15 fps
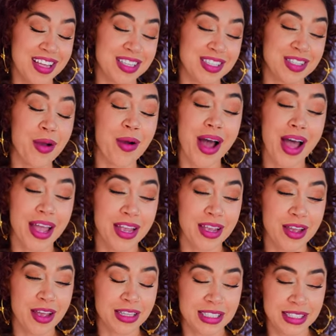So
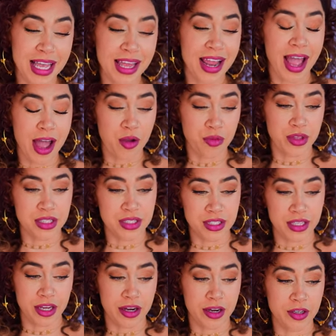I set out
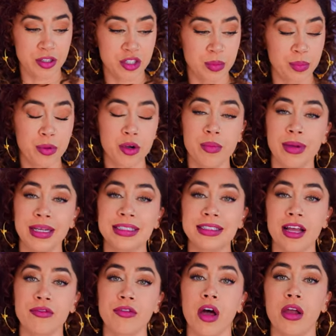this year to put
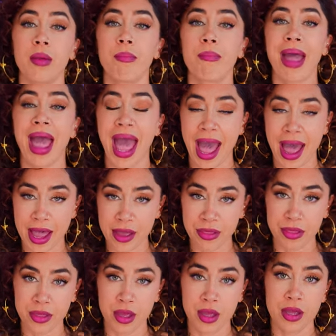myself on a path
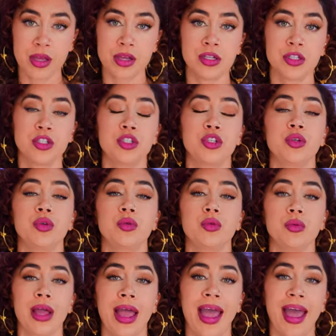
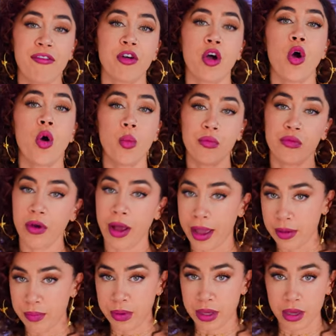to have a home for
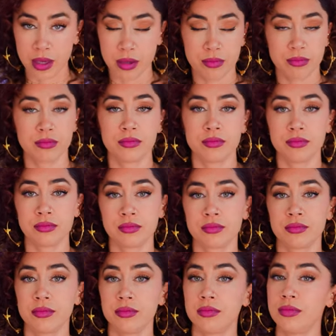IP.
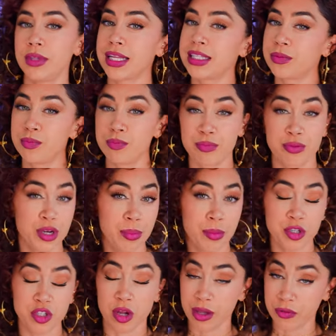That's pretty
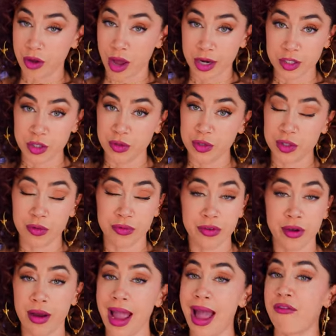much all I've gotten to so
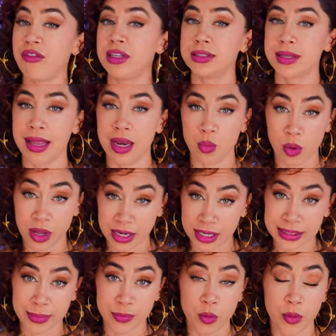far. I haven't decided what it
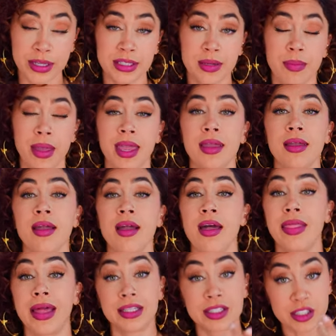is I'm going to make.
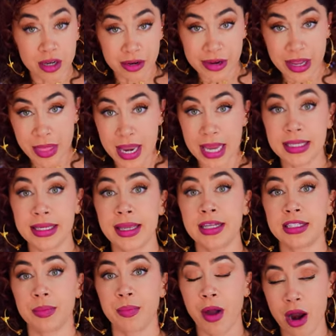That survey that I did
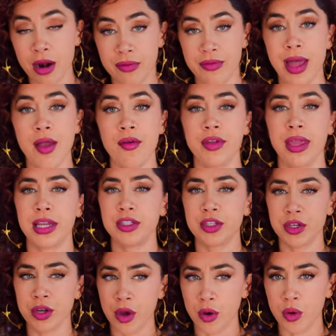is a part of that, getting
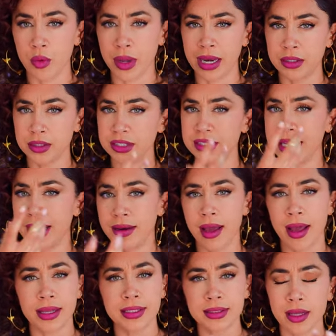to know and understand
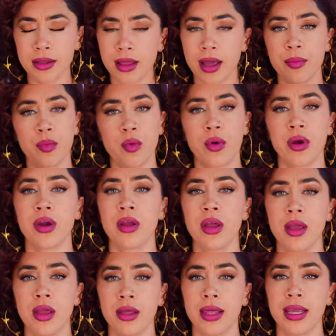us a lot more,
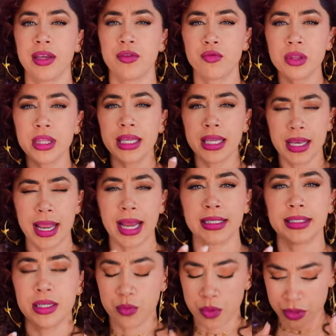like really
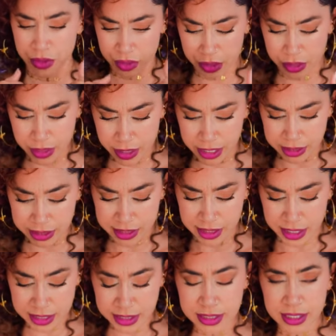connecting with this.
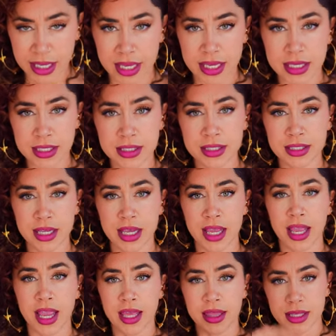This is
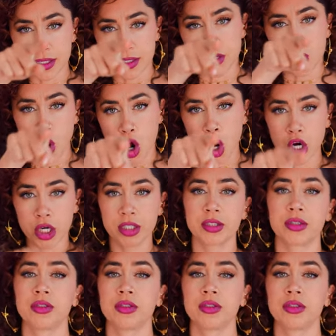and this are.